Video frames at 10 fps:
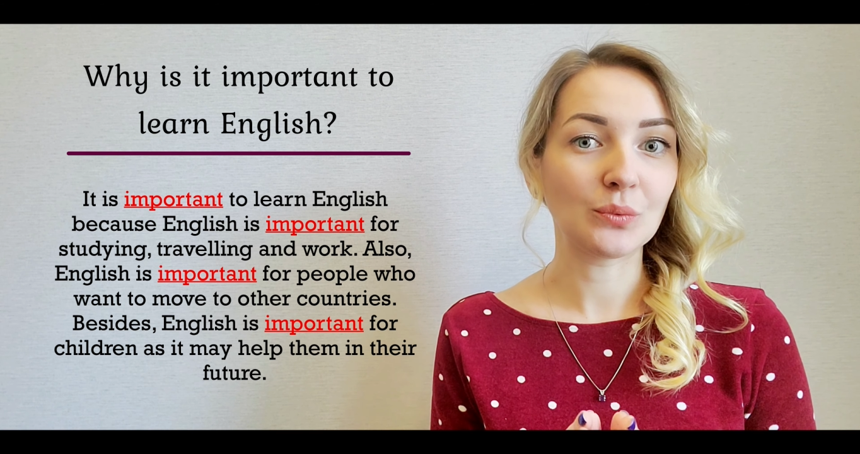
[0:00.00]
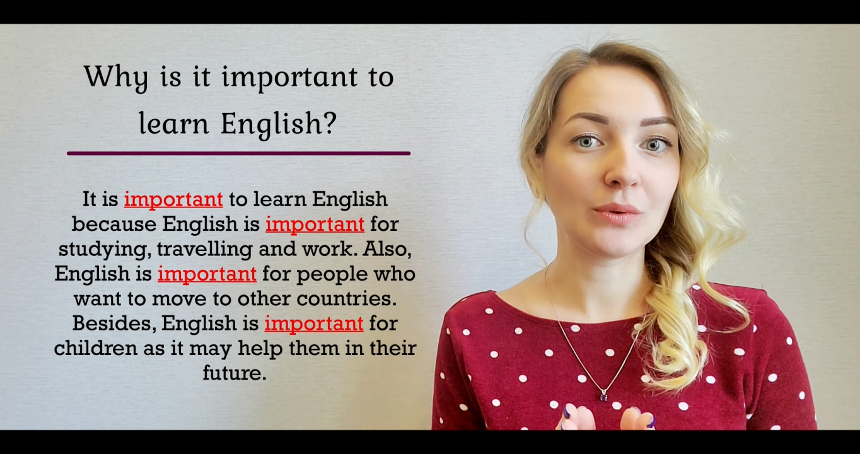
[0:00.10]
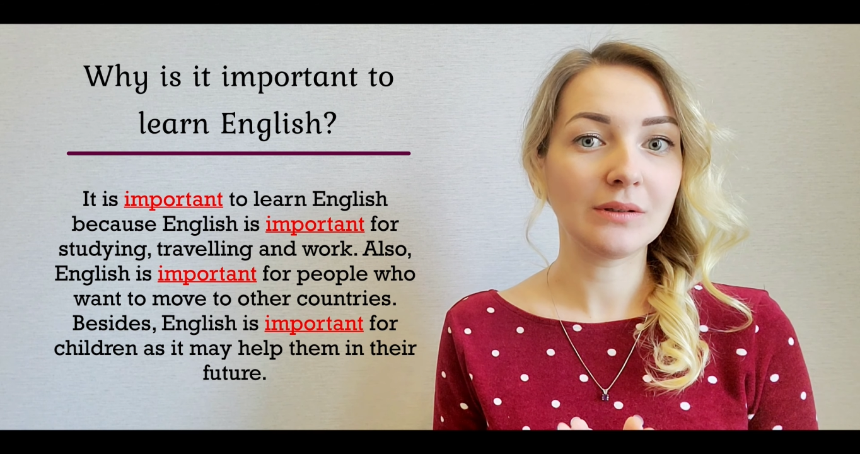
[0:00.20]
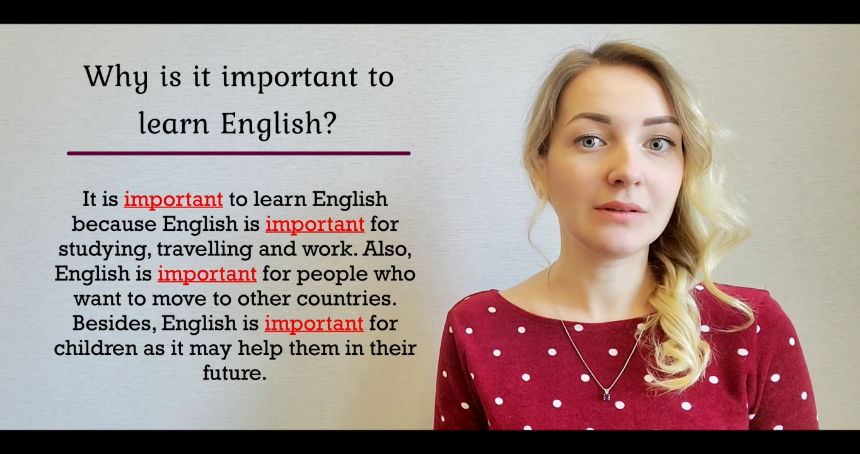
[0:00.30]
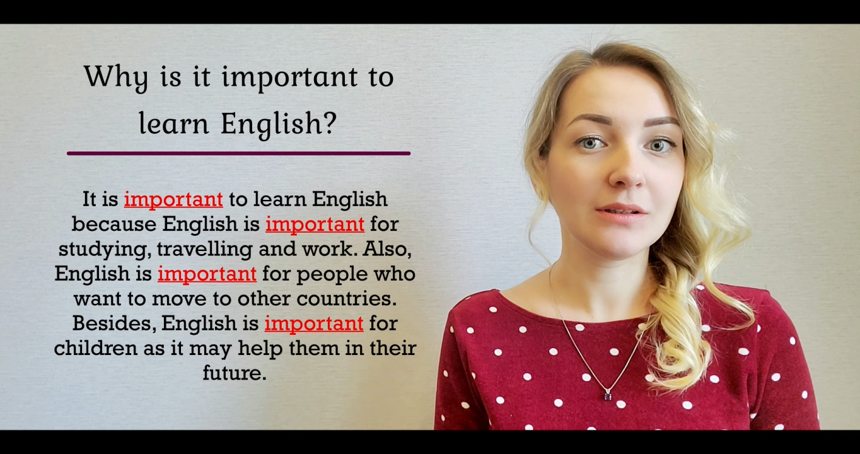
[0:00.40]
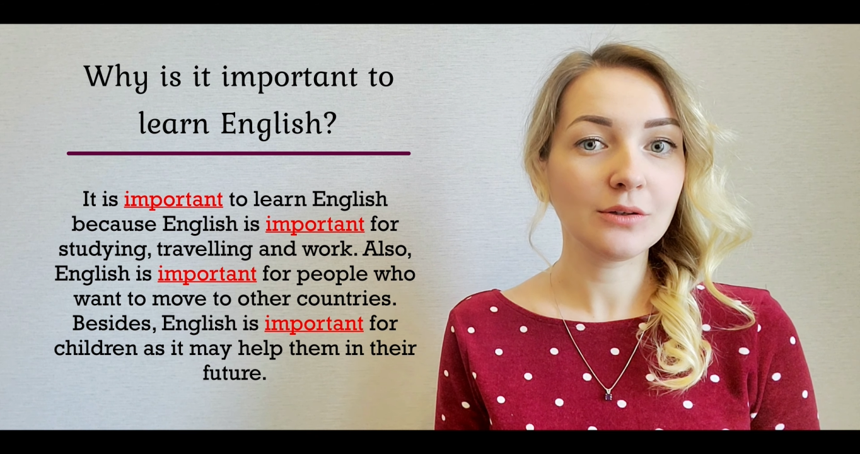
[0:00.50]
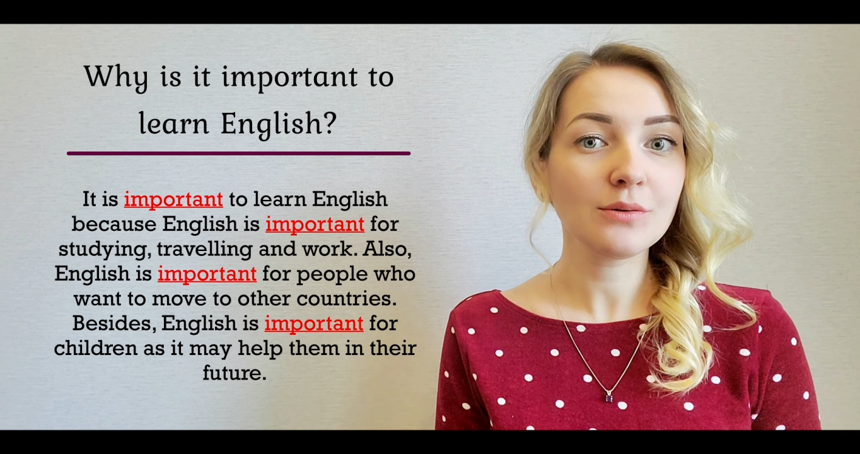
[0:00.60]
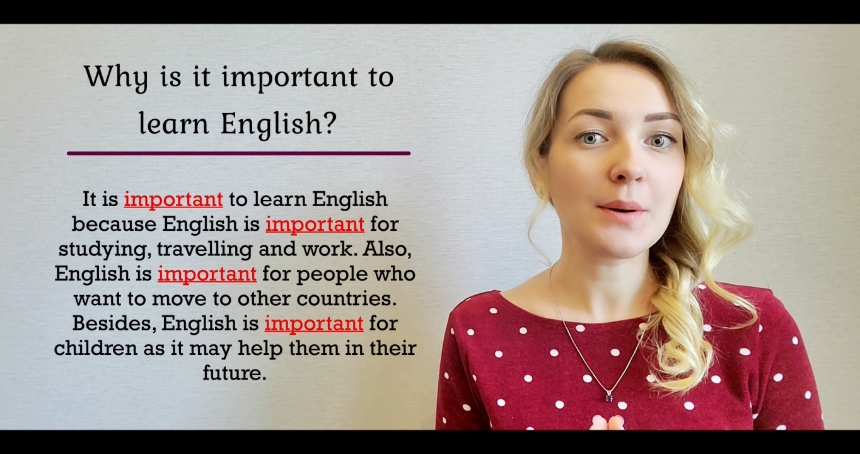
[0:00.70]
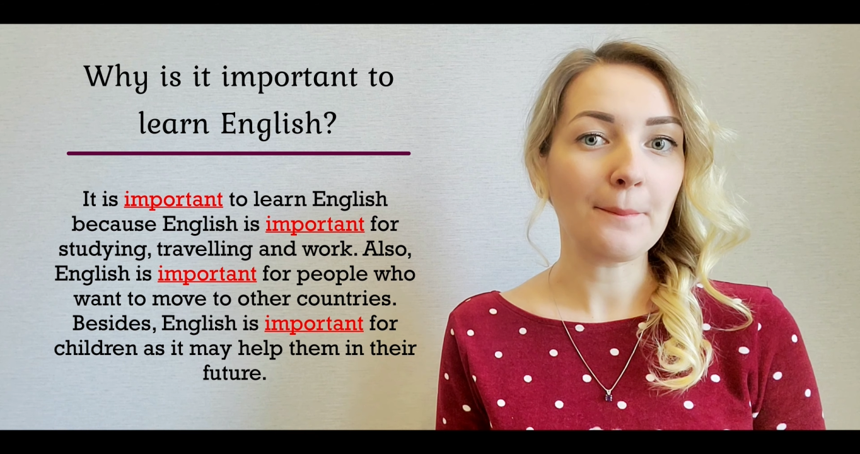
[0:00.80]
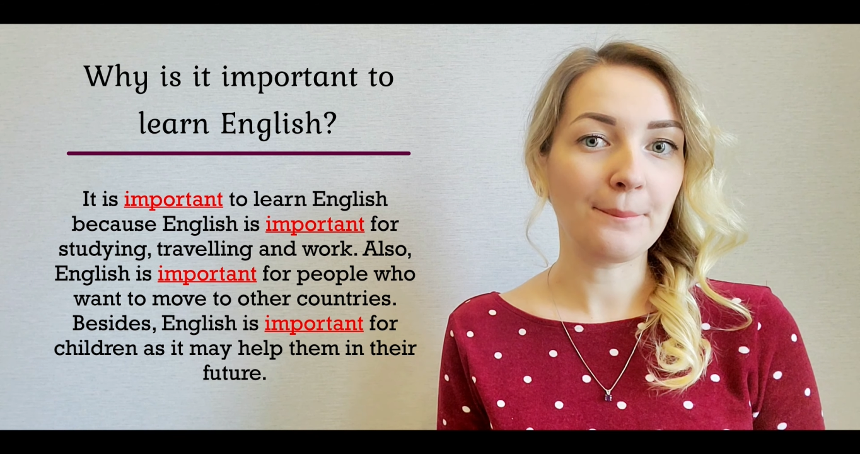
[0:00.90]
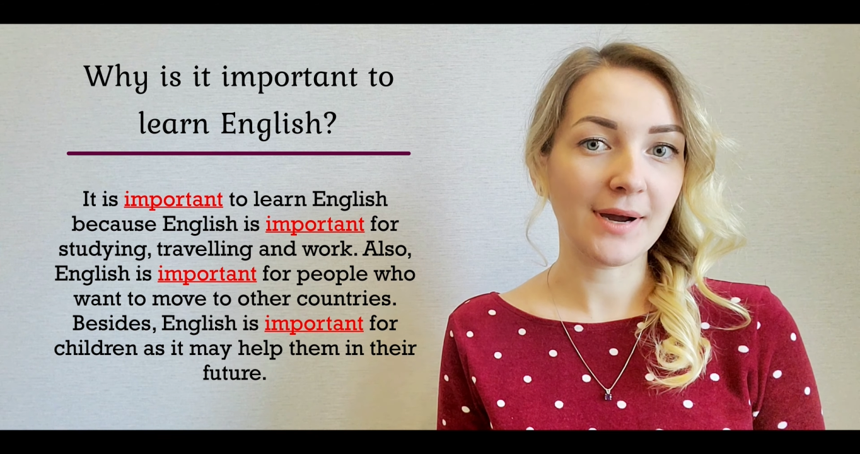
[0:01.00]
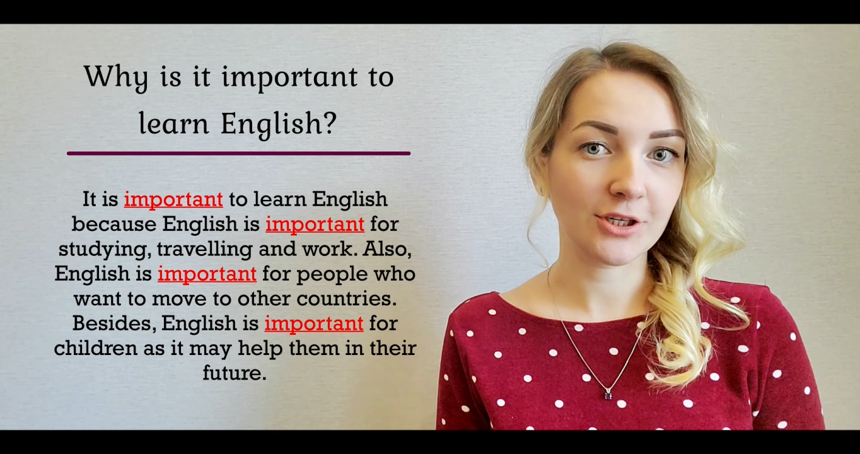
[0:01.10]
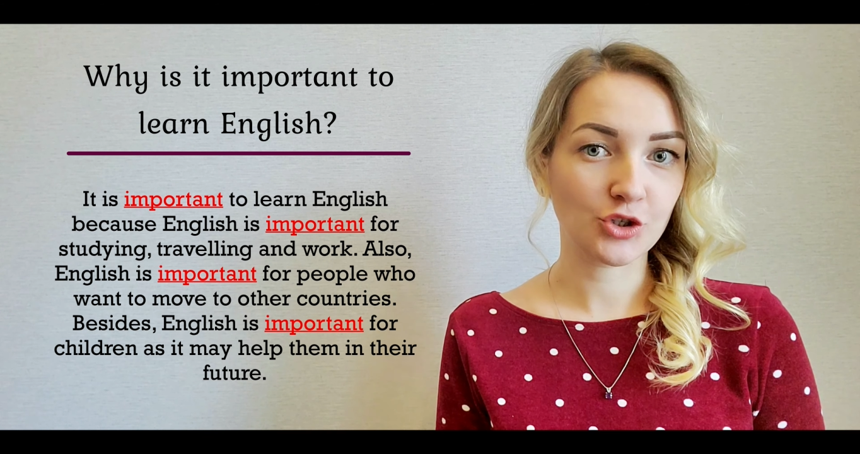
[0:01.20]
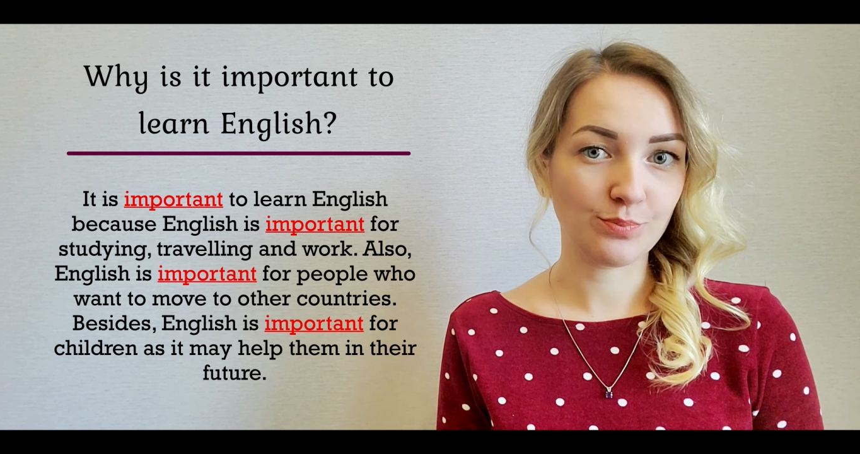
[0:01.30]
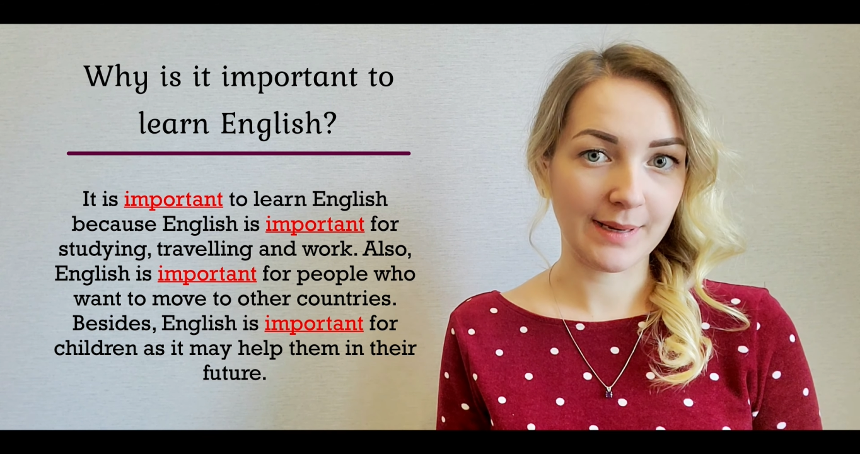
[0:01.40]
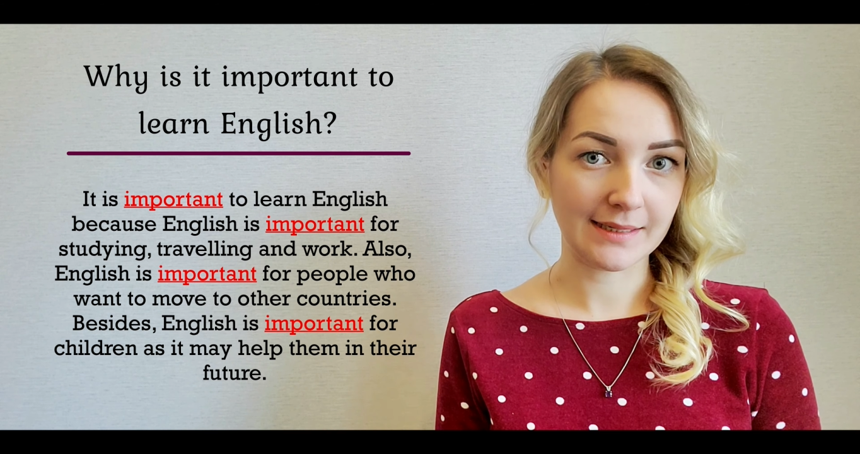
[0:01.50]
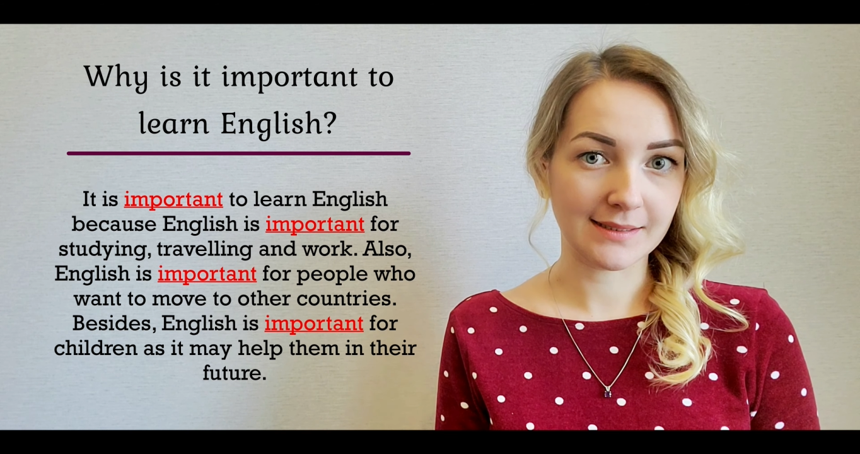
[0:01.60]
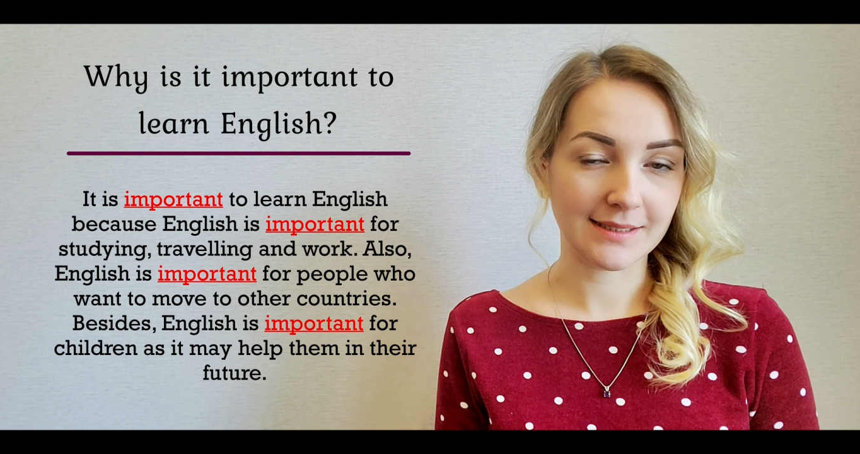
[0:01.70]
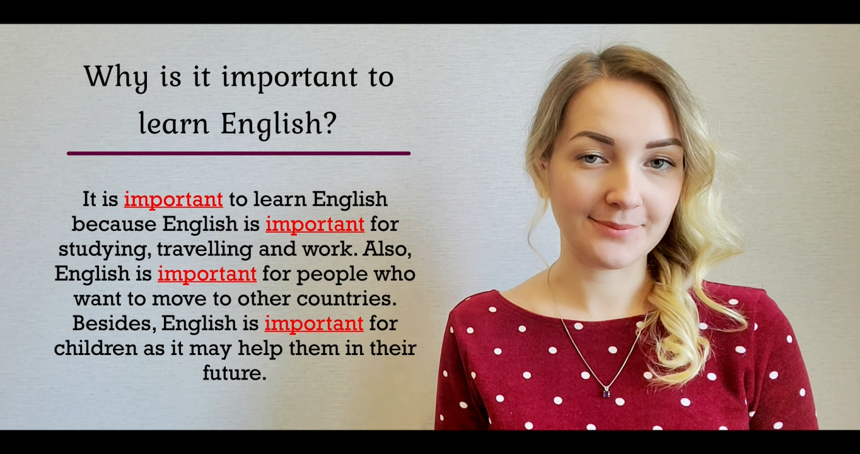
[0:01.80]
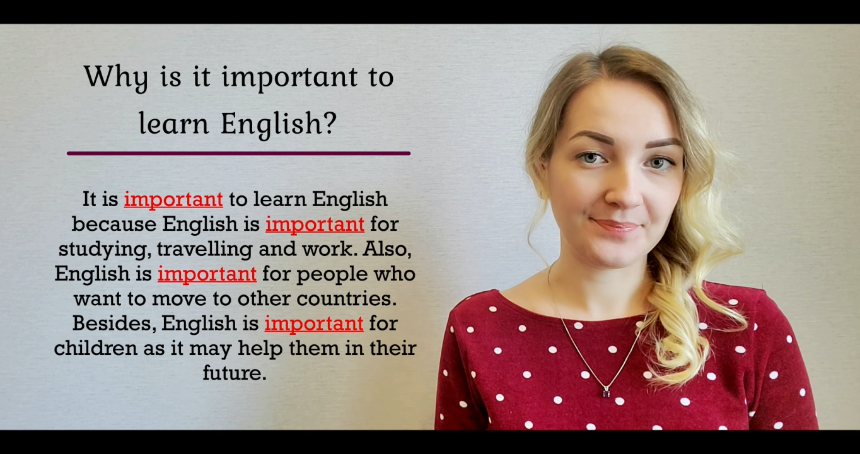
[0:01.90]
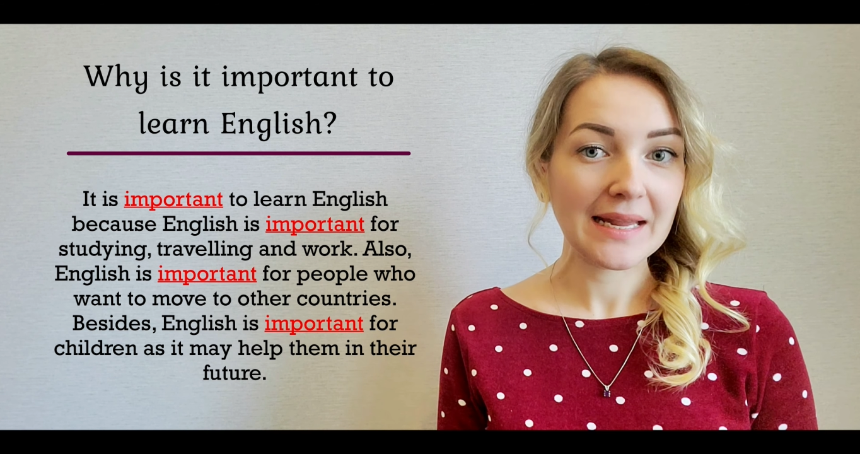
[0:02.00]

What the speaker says: will look much better.